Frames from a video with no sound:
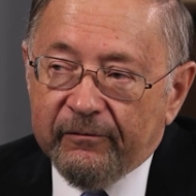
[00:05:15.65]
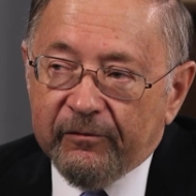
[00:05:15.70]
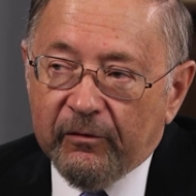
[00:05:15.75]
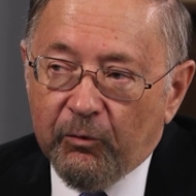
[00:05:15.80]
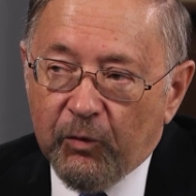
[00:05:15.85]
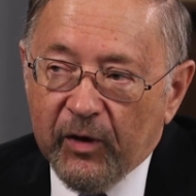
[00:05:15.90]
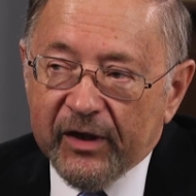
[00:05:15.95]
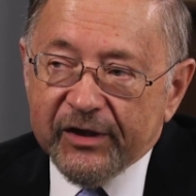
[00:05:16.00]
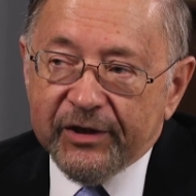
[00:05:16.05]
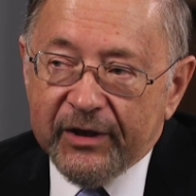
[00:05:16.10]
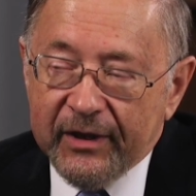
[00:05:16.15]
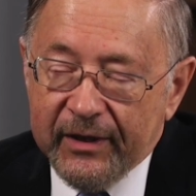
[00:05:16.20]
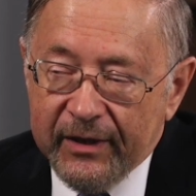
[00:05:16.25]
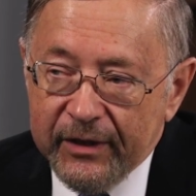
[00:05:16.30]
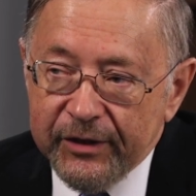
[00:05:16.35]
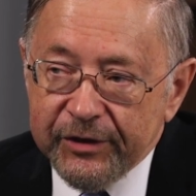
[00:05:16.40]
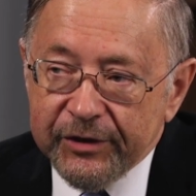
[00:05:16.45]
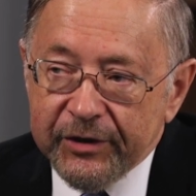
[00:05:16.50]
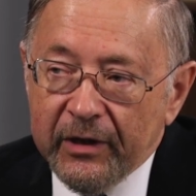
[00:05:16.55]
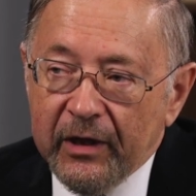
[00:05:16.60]
from west to
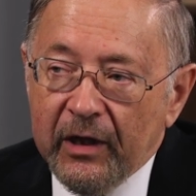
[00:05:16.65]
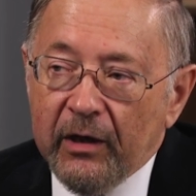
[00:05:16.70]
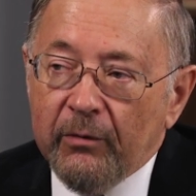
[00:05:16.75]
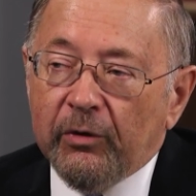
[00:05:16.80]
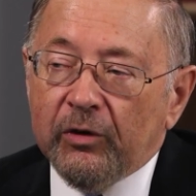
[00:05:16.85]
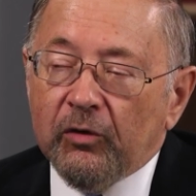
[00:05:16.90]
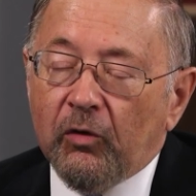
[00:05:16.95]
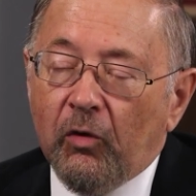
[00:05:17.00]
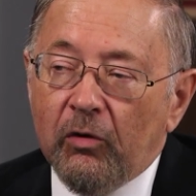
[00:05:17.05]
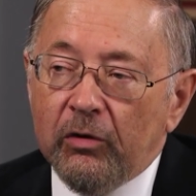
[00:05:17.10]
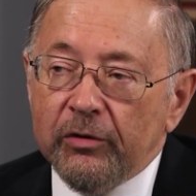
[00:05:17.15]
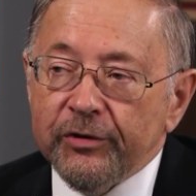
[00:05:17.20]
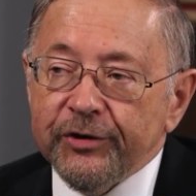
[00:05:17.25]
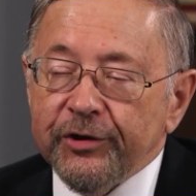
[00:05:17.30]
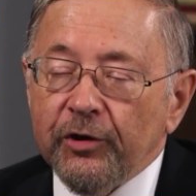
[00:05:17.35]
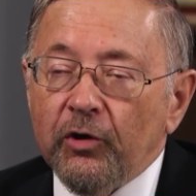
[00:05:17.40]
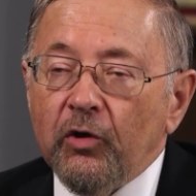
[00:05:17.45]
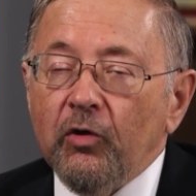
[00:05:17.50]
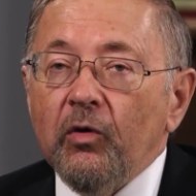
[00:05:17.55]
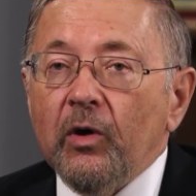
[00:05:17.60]
east, but
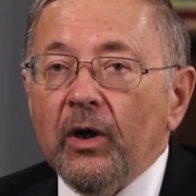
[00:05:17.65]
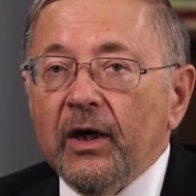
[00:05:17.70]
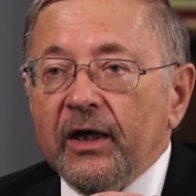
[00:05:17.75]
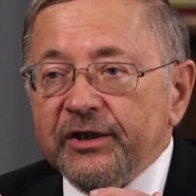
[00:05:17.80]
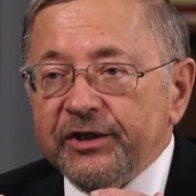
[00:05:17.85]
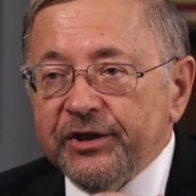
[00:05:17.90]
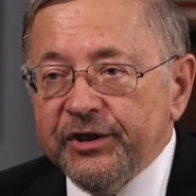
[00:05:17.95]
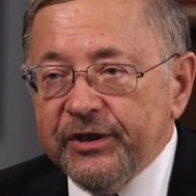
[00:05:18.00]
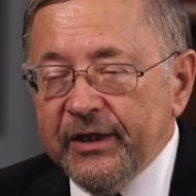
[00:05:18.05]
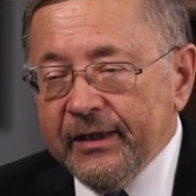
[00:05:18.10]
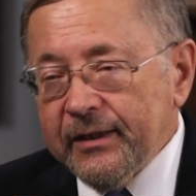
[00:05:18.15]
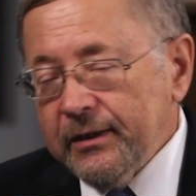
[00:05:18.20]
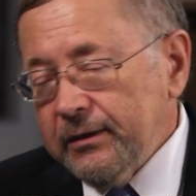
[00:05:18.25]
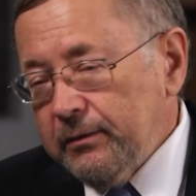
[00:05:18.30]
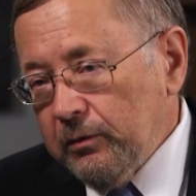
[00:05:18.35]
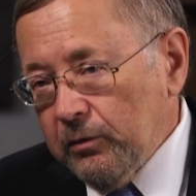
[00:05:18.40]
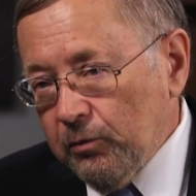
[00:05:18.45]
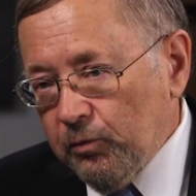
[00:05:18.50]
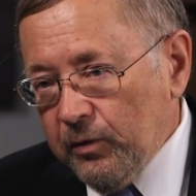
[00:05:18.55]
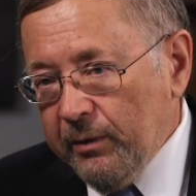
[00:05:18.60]
also a
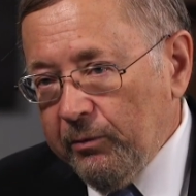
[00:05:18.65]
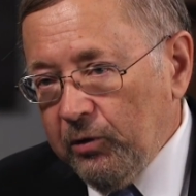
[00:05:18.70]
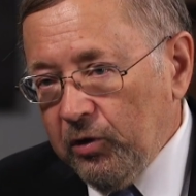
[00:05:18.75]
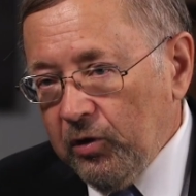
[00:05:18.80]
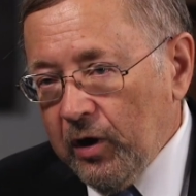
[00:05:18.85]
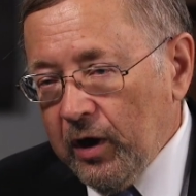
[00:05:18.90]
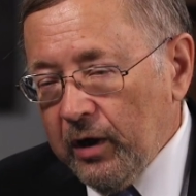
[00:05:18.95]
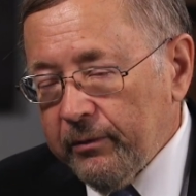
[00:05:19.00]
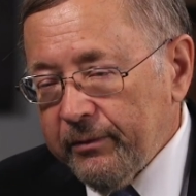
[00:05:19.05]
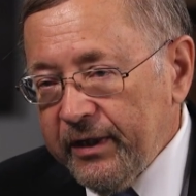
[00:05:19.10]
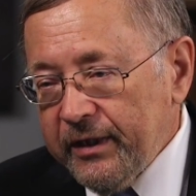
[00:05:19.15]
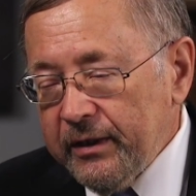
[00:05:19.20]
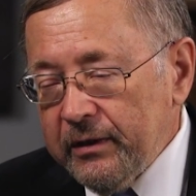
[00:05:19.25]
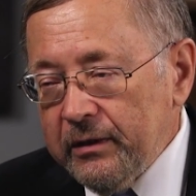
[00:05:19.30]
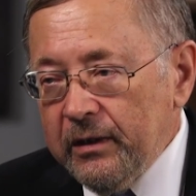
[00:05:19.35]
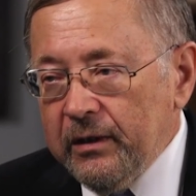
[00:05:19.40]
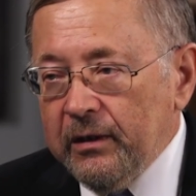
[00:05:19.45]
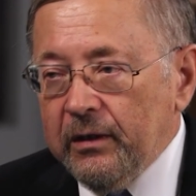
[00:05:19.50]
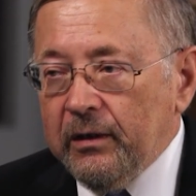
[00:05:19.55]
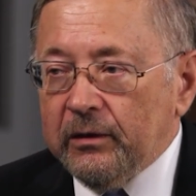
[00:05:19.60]
second rebel army
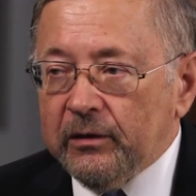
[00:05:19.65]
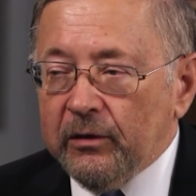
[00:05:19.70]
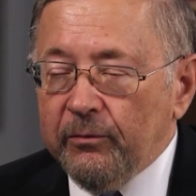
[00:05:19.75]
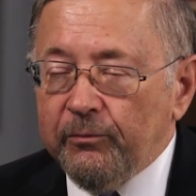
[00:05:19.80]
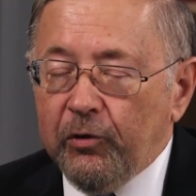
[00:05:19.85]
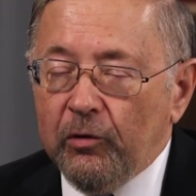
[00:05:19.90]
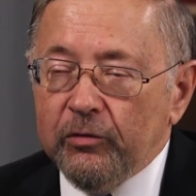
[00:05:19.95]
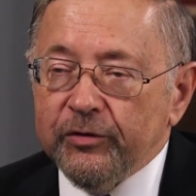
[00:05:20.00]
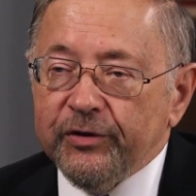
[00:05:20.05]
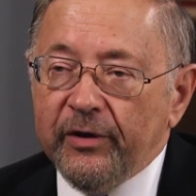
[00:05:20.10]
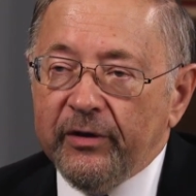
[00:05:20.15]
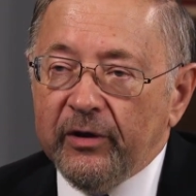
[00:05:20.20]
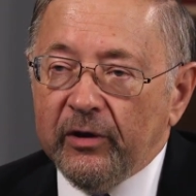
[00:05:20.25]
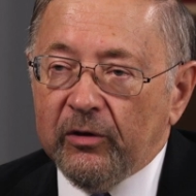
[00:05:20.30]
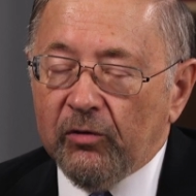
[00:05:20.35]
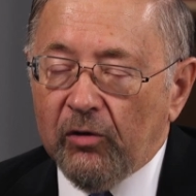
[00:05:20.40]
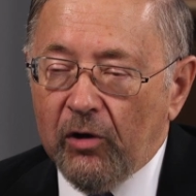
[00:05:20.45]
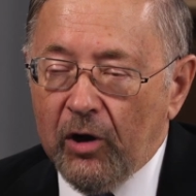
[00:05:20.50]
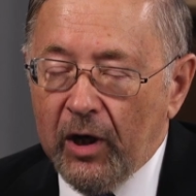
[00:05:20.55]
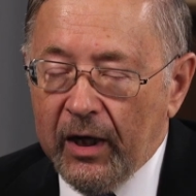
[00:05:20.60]
composed of the
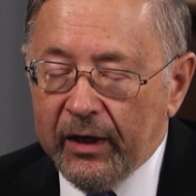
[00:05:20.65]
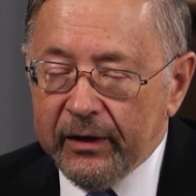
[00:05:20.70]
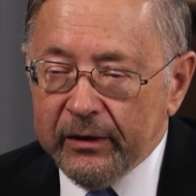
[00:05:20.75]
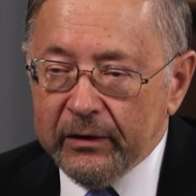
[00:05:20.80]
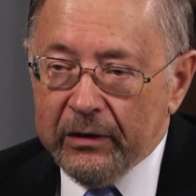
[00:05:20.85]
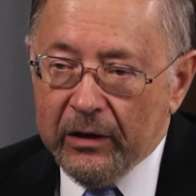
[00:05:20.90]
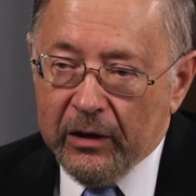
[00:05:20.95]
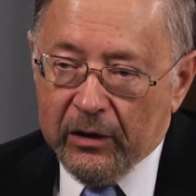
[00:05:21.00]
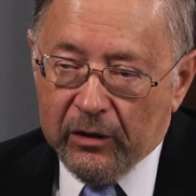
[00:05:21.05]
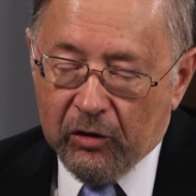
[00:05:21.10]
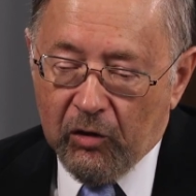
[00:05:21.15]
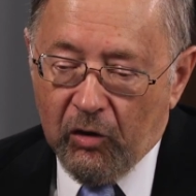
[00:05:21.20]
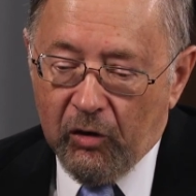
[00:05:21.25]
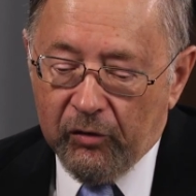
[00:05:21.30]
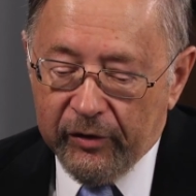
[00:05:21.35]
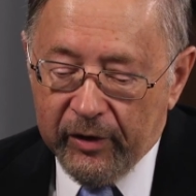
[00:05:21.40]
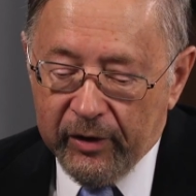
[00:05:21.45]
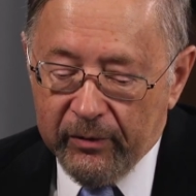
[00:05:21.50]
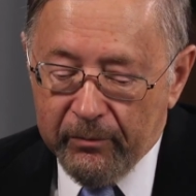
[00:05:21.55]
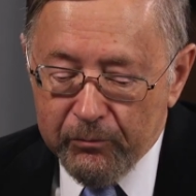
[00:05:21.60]
Kron
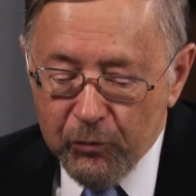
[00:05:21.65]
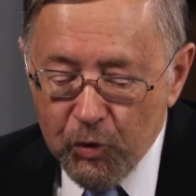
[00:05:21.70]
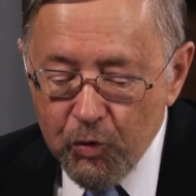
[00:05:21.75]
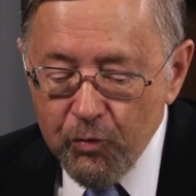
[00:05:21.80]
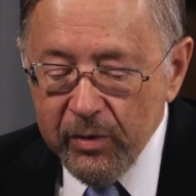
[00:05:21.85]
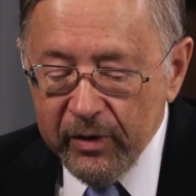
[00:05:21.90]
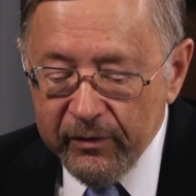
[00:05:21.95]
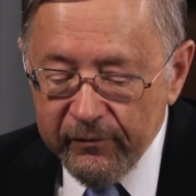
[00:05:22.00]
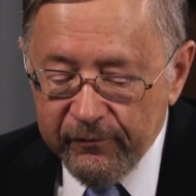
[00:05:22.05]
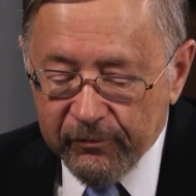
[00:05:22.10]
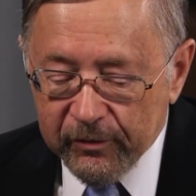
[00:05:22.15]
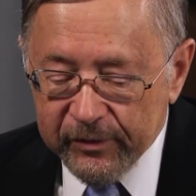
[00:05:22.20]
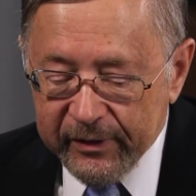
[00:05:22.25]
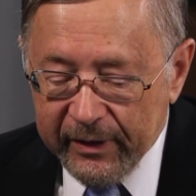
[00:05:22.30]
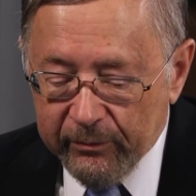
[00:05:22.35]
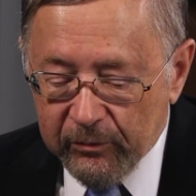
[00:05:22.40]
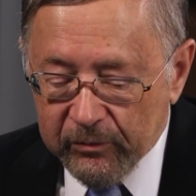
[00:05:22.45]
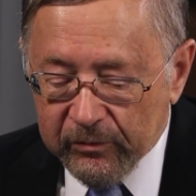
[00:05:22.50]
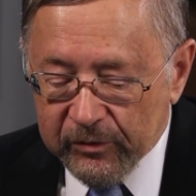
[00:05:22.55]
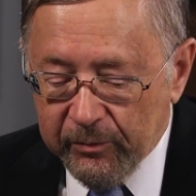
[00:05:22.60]
called the Movement for
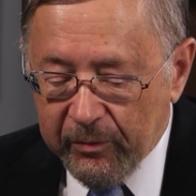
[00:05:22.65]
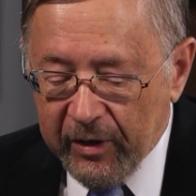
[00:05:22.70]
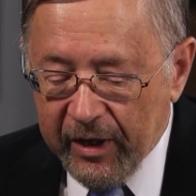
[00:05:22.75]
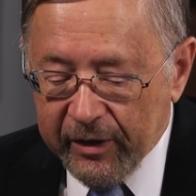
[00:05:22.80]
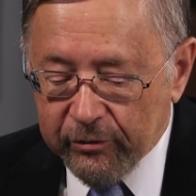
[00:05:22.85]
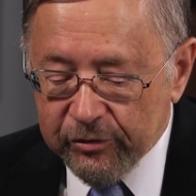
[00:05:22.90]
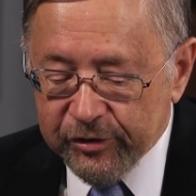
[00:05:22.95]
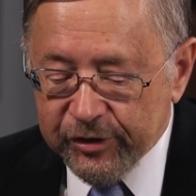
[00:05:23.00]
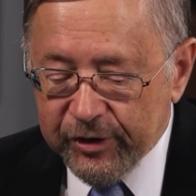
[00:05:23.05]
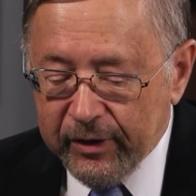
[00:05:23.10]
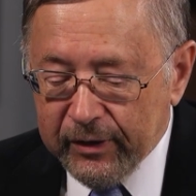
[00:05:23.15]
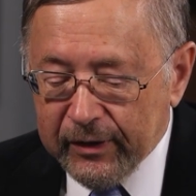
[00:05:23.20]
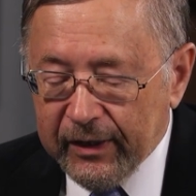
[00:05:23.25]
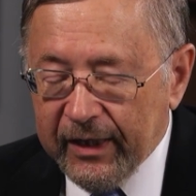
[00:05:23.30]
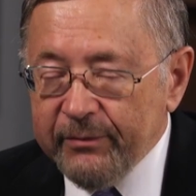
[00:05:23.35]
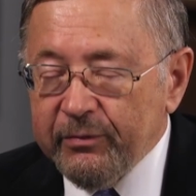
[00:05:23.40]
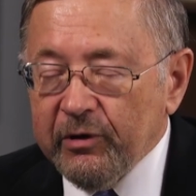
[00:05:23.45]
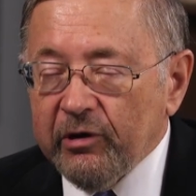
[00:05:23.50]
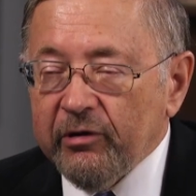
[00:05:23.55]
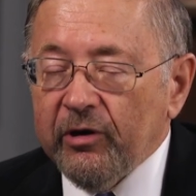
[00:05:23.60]
Democracy in
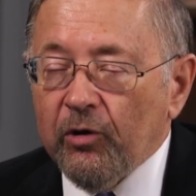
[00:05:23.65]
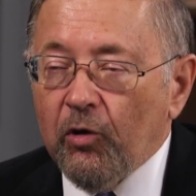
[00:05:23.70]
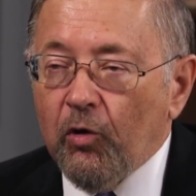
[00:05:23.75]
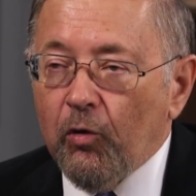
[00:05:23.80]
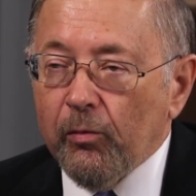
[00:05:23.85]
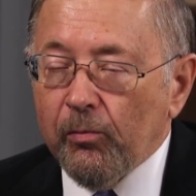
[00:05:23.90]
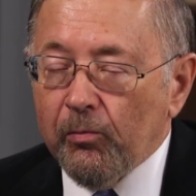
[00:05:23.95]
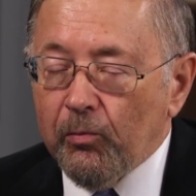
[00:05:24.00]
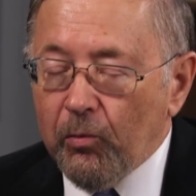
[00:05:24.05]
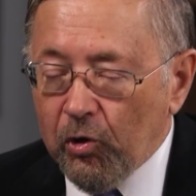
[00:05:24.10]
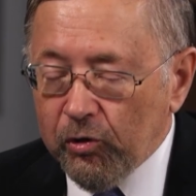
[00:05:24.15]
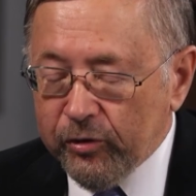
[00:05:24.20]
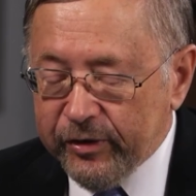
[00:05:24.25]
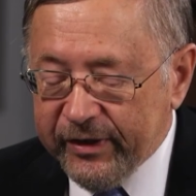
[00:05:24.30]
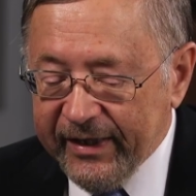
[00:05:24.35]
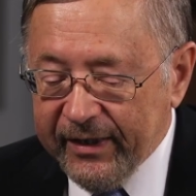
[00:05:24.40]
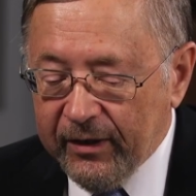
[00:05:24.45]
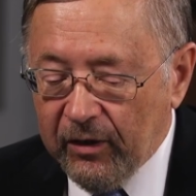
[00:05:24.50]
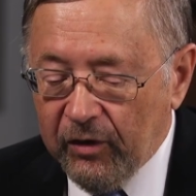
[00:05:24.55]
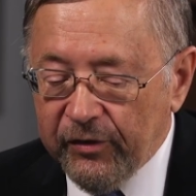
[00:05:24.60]
Liberia, or
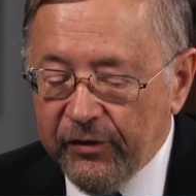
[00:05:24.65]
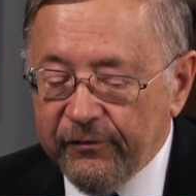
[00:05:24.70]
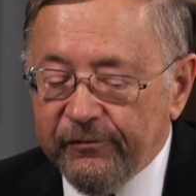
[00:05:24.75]
MODEL.